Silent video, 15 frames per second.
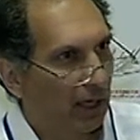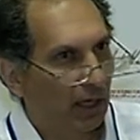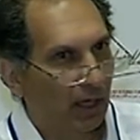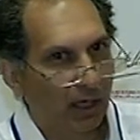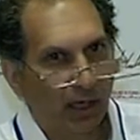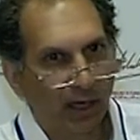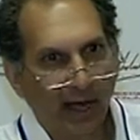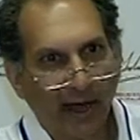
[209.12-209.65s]

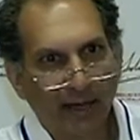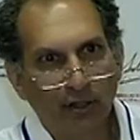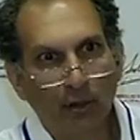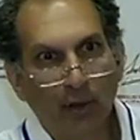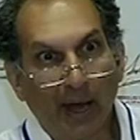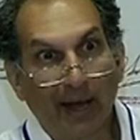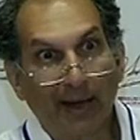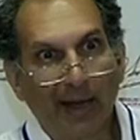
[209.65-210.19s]
Uh, and
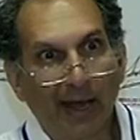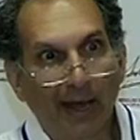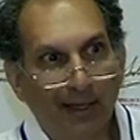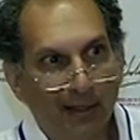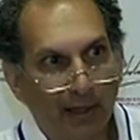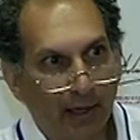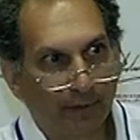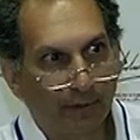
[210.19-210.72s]
you had
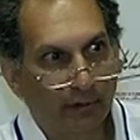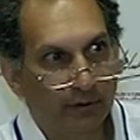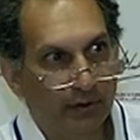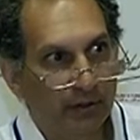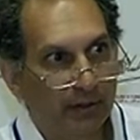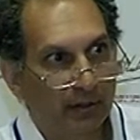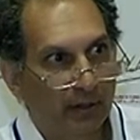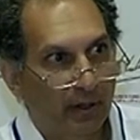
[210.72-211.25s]
aid
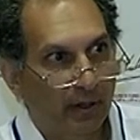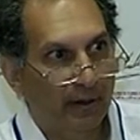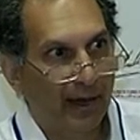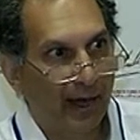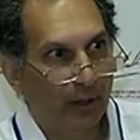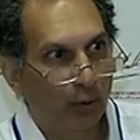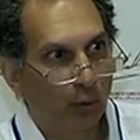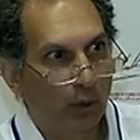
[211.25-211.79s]
levels
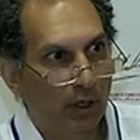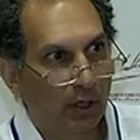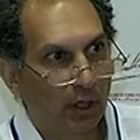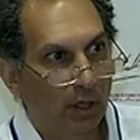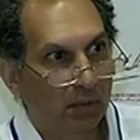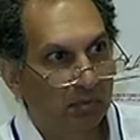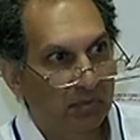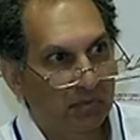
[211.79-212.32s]
that
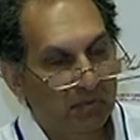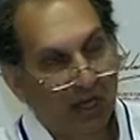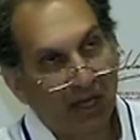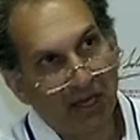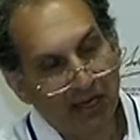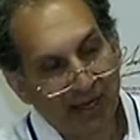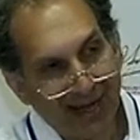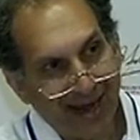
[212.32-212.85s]
were
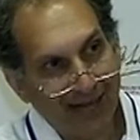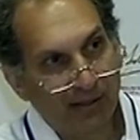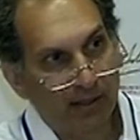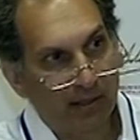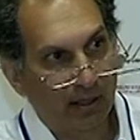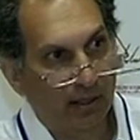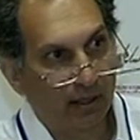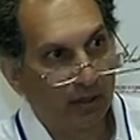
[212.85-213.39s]
in net
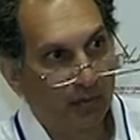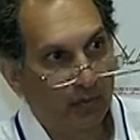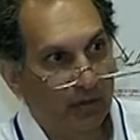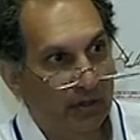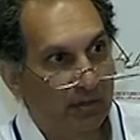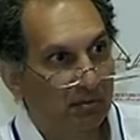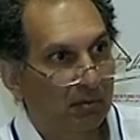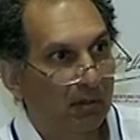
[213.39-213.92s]

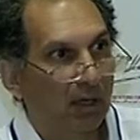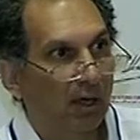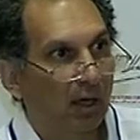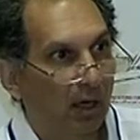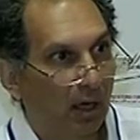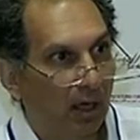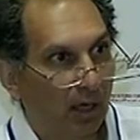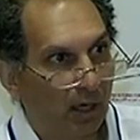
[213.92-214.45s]
terms,
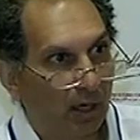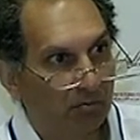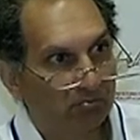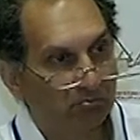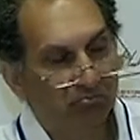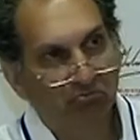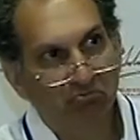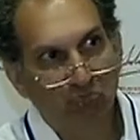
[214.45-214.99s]
uh,
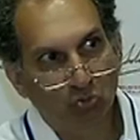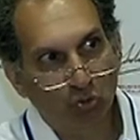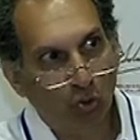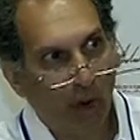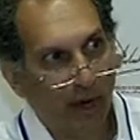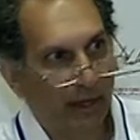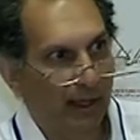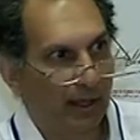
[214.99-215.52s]

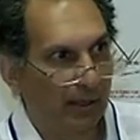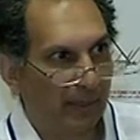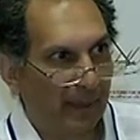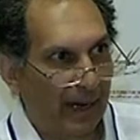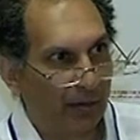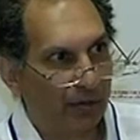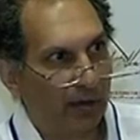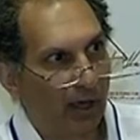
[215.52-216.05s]
running at
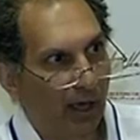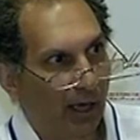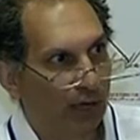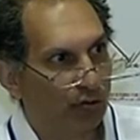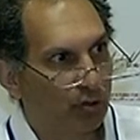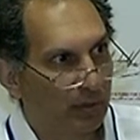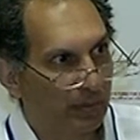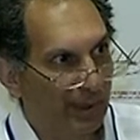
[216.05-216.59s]
about
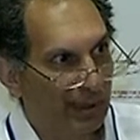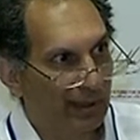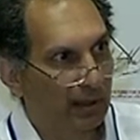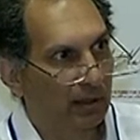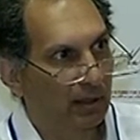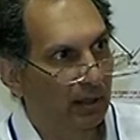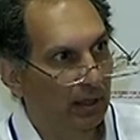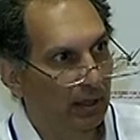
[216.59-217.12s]
$100
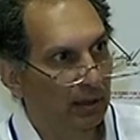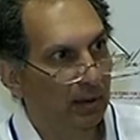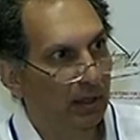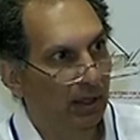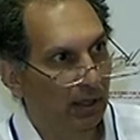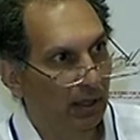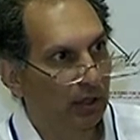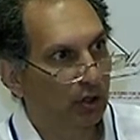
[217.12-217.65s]
billion, uh,
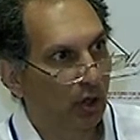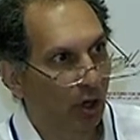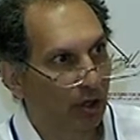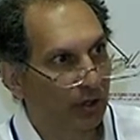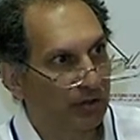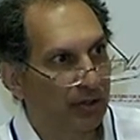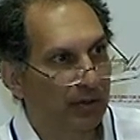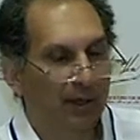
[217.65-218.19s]

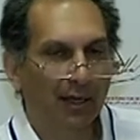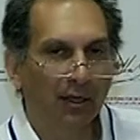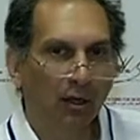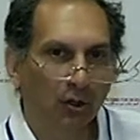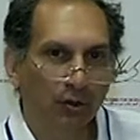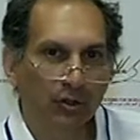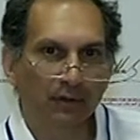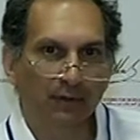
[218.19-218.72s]
uh, and then
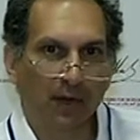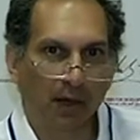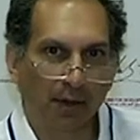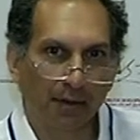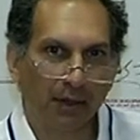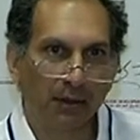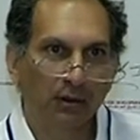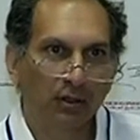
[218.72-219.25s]
lots of
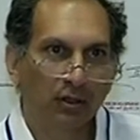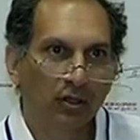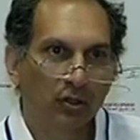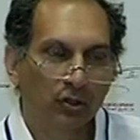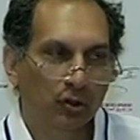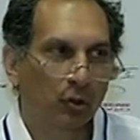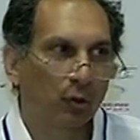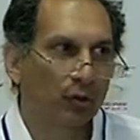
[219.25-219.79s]
other
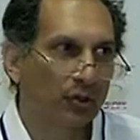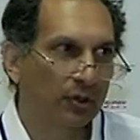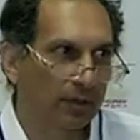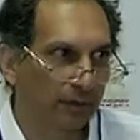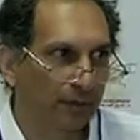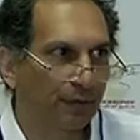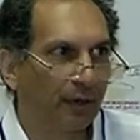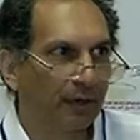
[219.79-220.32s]
sources
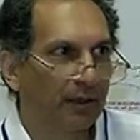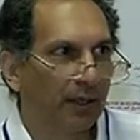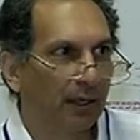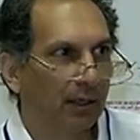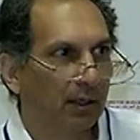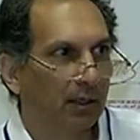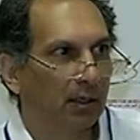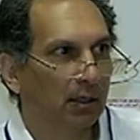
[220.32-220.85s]
of
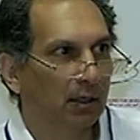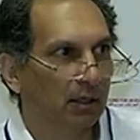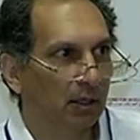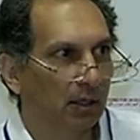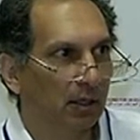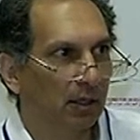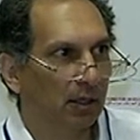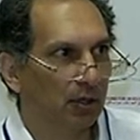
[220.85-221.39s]
funding
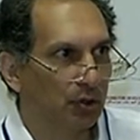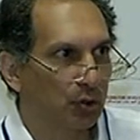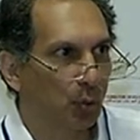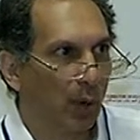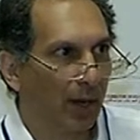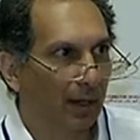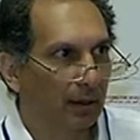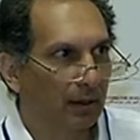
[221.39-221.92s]
as
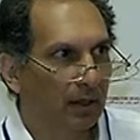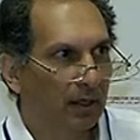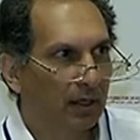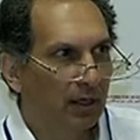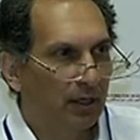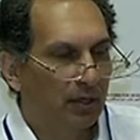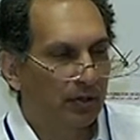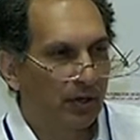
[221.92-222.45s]
well,
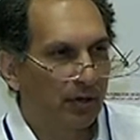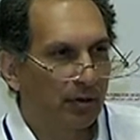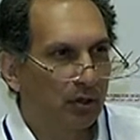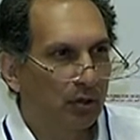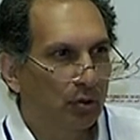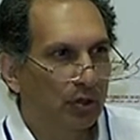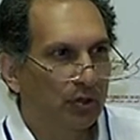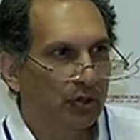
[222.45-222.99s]
so that
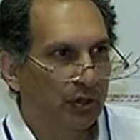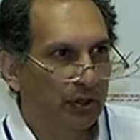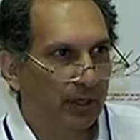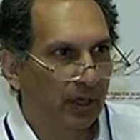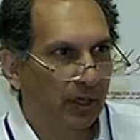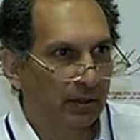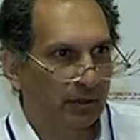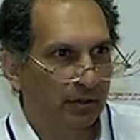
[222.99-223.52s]
you could
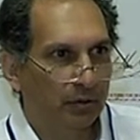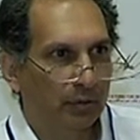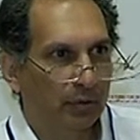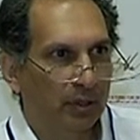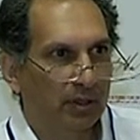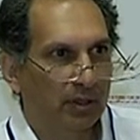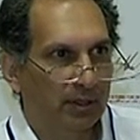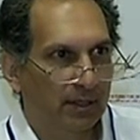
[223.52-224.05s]
start to
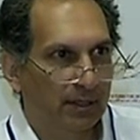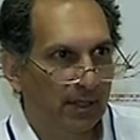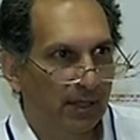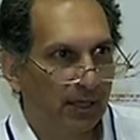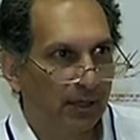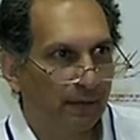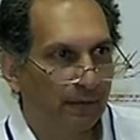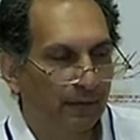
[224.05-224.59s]

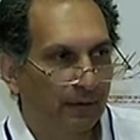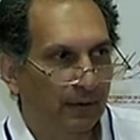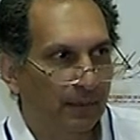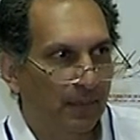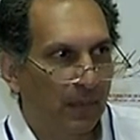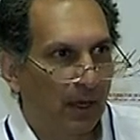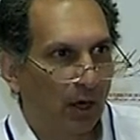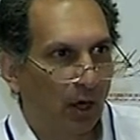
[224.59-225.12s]
conceive
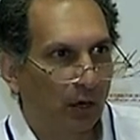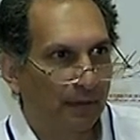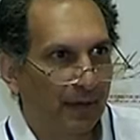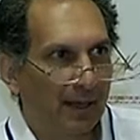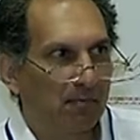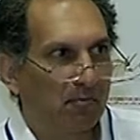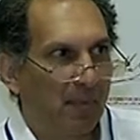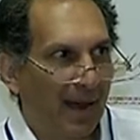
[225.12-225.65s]
of
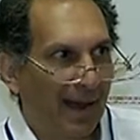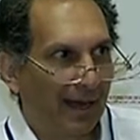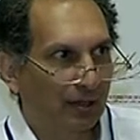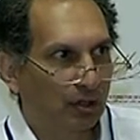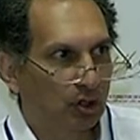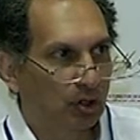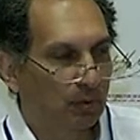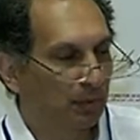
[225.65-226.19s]
a
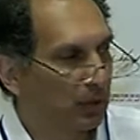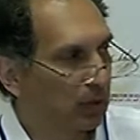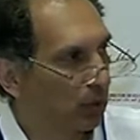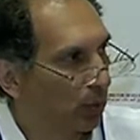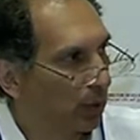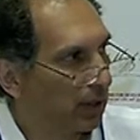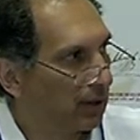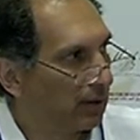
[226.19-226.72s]
match
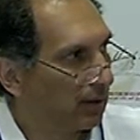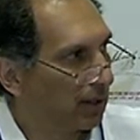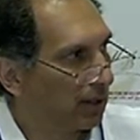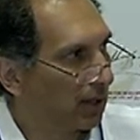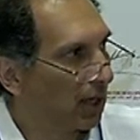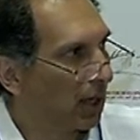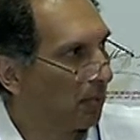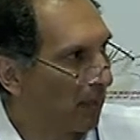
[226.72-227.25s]
between
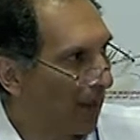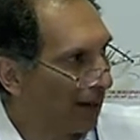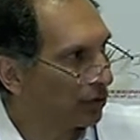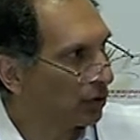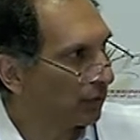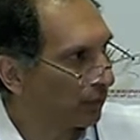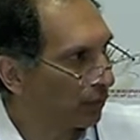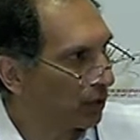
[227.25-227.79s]
the
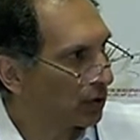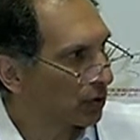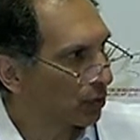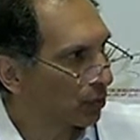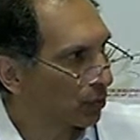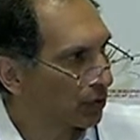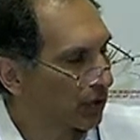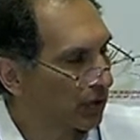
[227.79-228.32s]
amount of
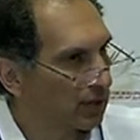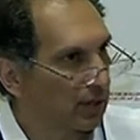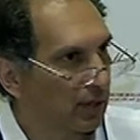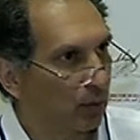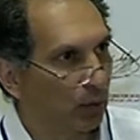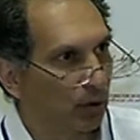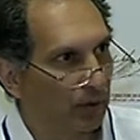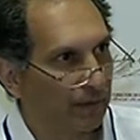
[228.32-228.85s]
resources
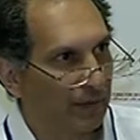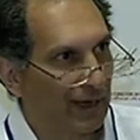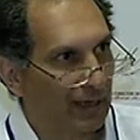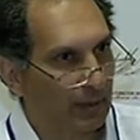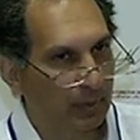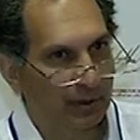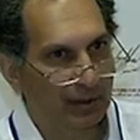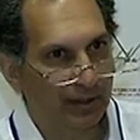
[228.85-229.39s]
that were
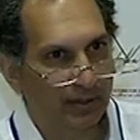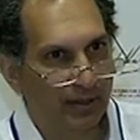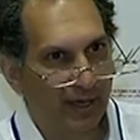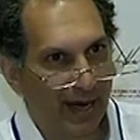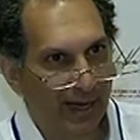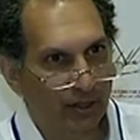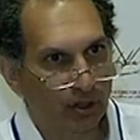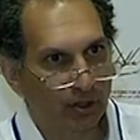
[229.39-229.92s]
available
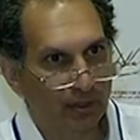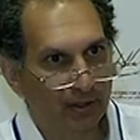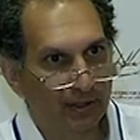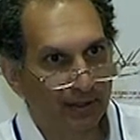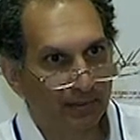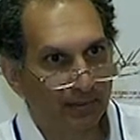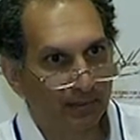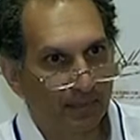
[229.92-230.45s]

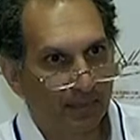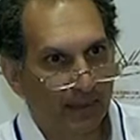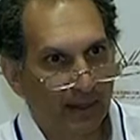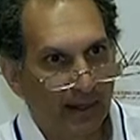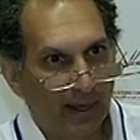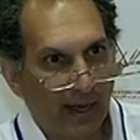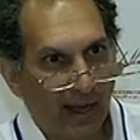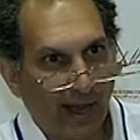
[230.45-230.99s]
internationally
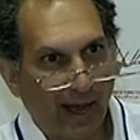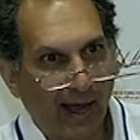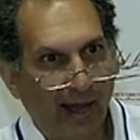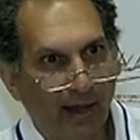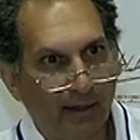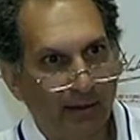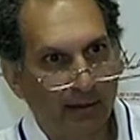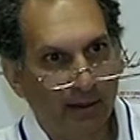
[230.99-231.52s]

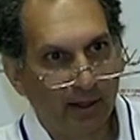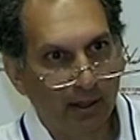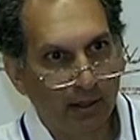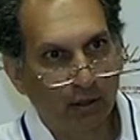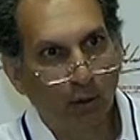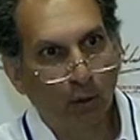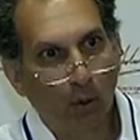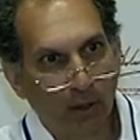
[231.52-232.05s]
and the
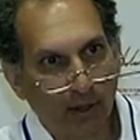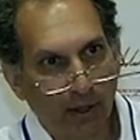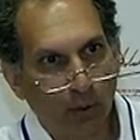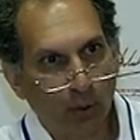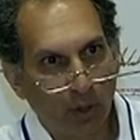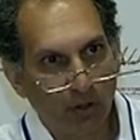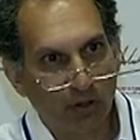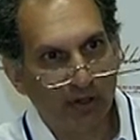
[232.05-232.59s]
quote
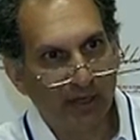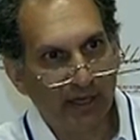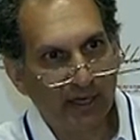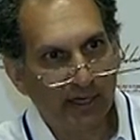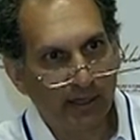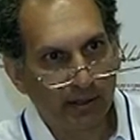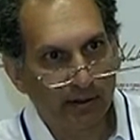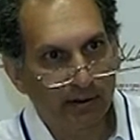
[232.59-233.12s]
unquote
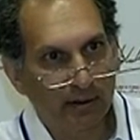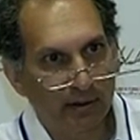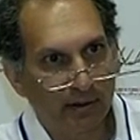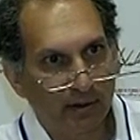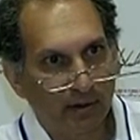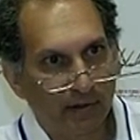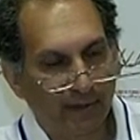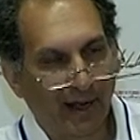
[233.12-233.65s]
needs
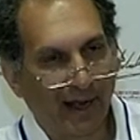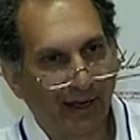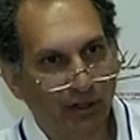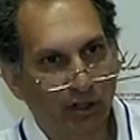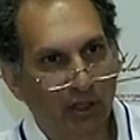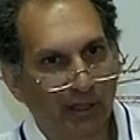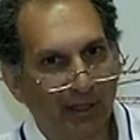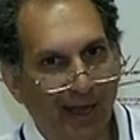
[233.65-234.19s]
for
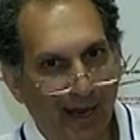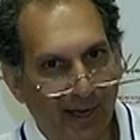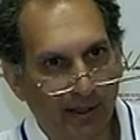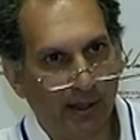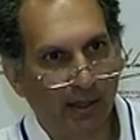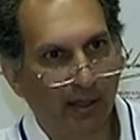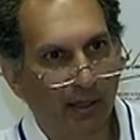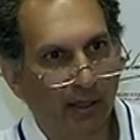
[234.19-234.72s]
actually
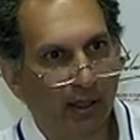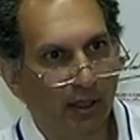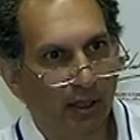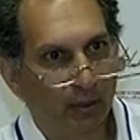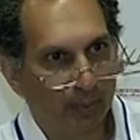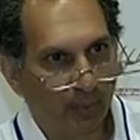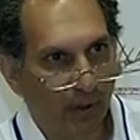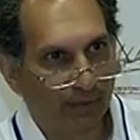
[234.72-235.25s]
ending
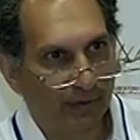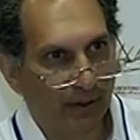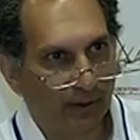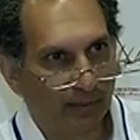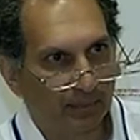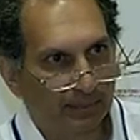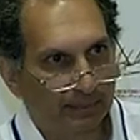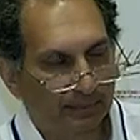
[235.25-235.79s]
poverty.